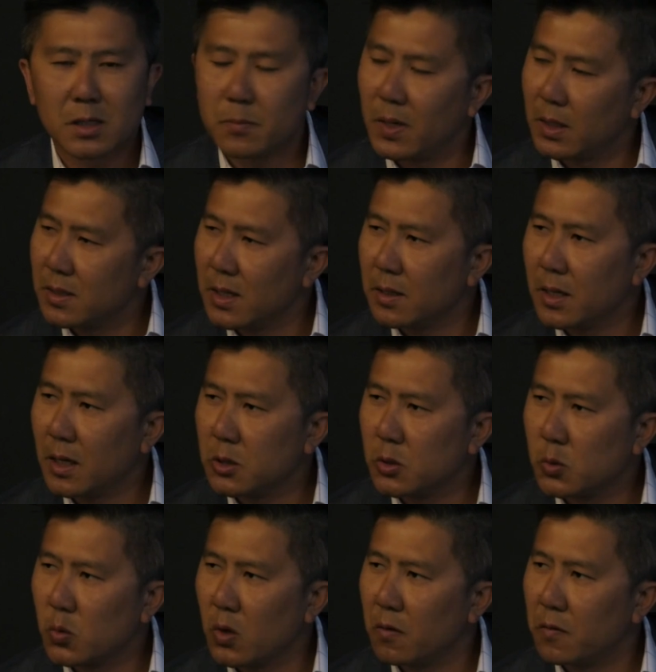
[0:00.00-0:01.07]
It's about
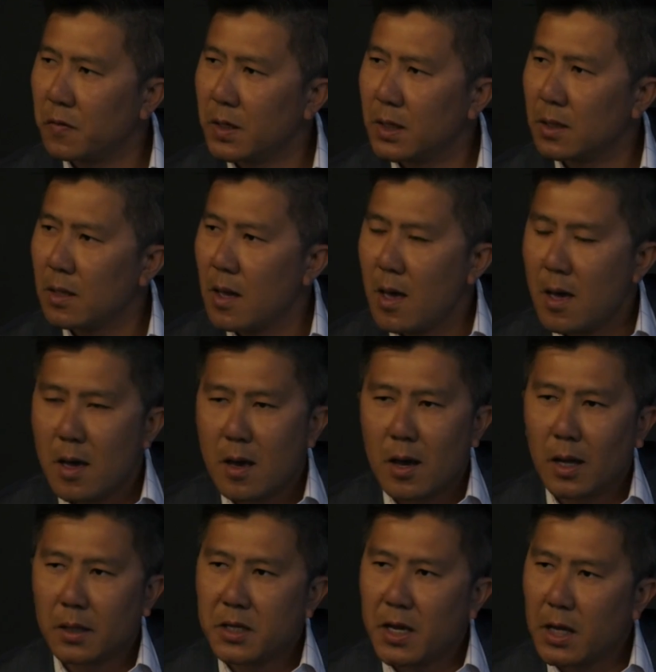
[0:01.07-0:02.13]
10,000 square feet
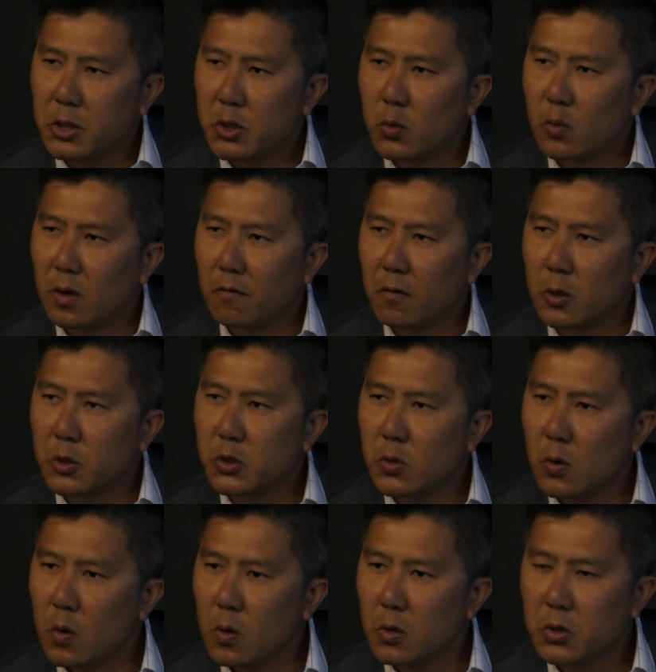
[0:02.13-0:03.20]
attached to one of our
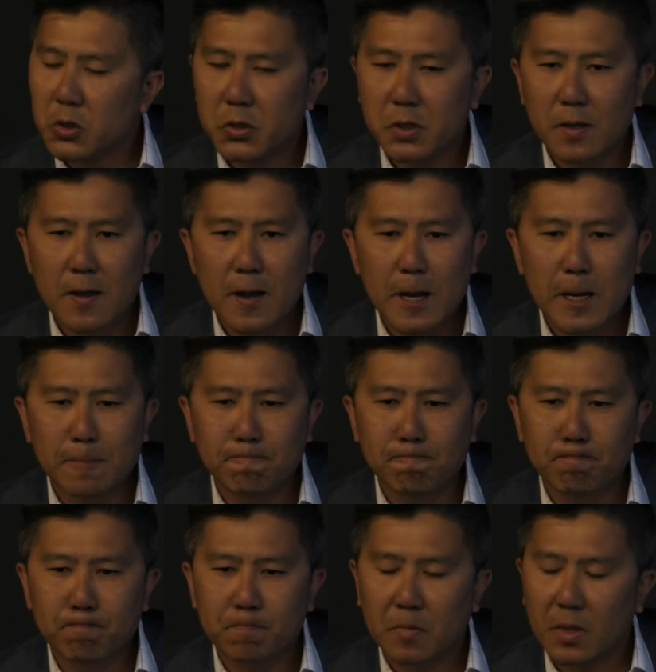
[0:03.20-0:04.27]
stores.
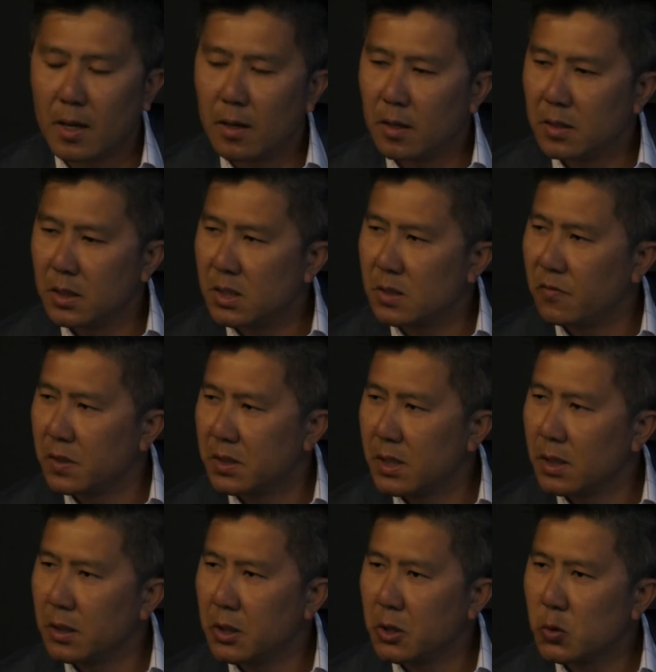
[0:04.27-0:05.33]
These
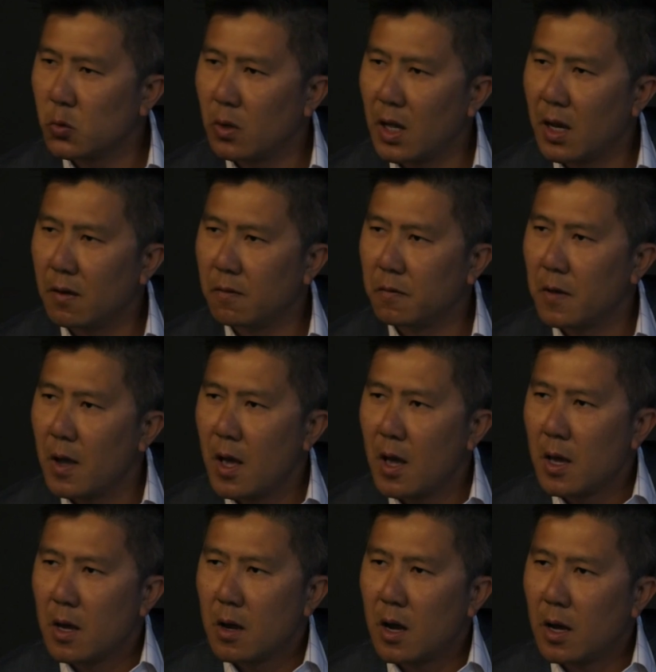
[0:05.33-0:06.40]
facilities will have
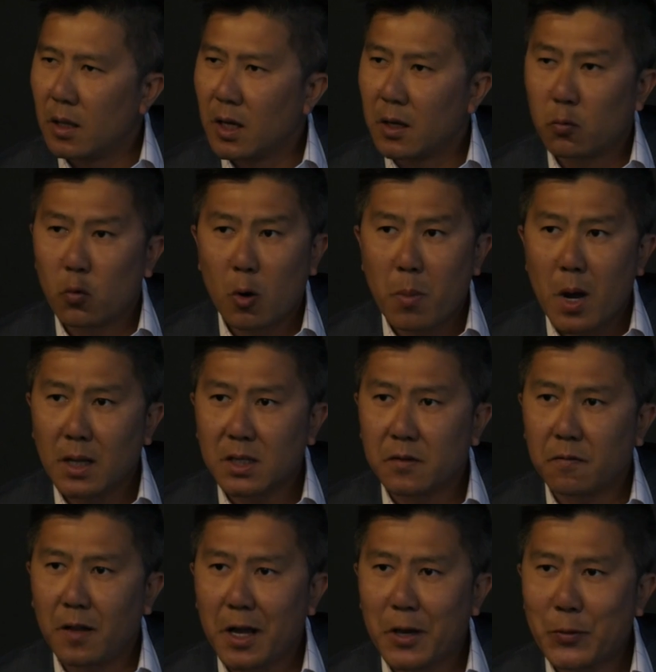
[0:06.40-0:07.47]
a lot of robots
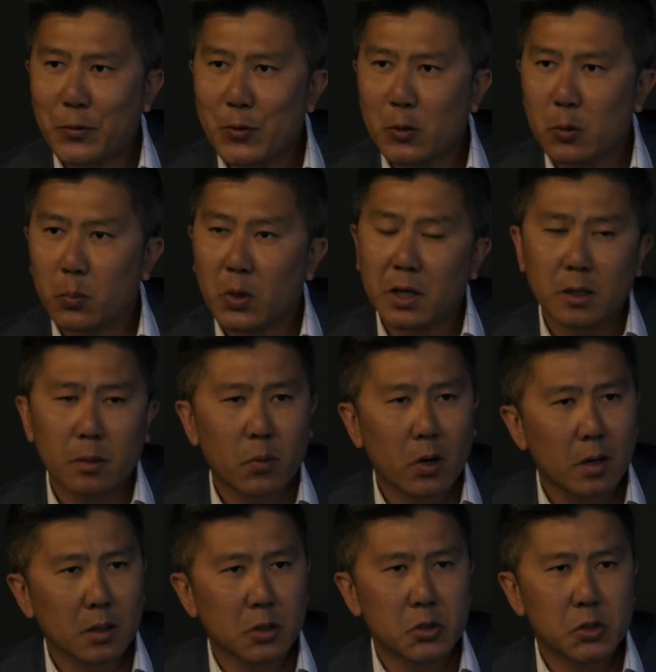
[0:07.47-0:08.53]
flying through, bringing the
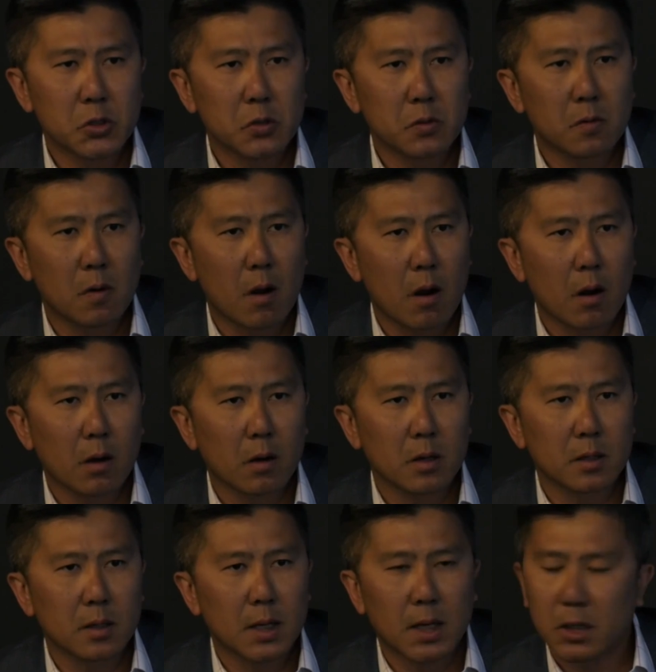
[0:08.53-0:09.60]
products to
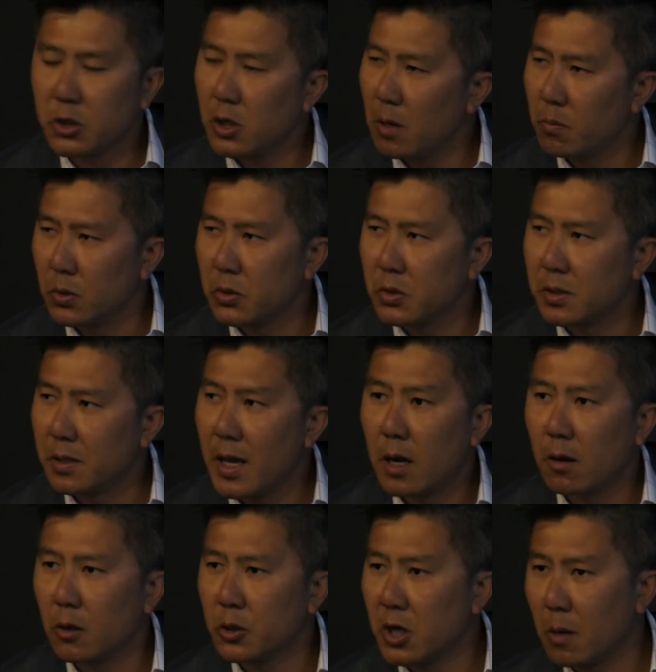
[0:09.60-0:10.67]
our shoppers.
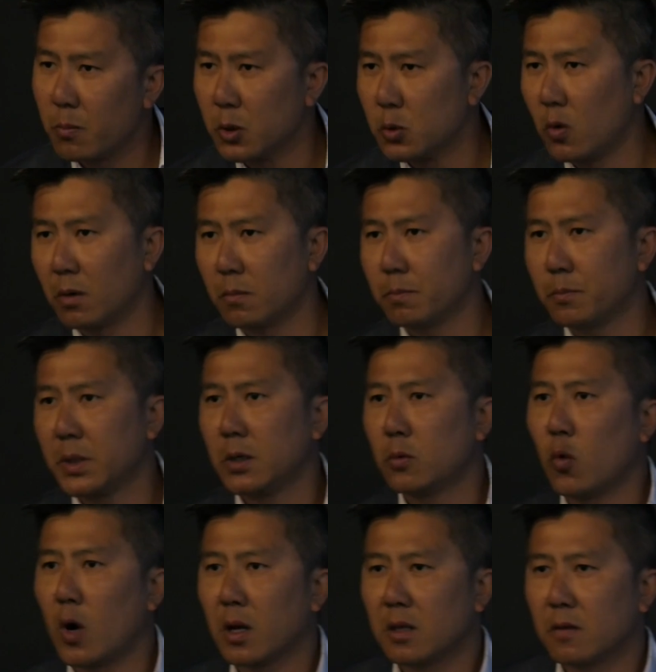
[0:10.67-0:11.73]
Now our shoppers won't be
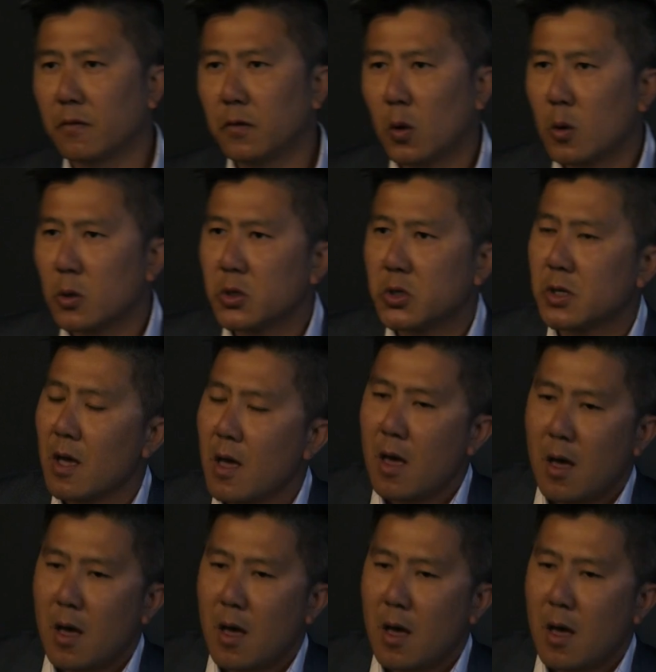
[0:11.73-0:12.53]
walking the floors.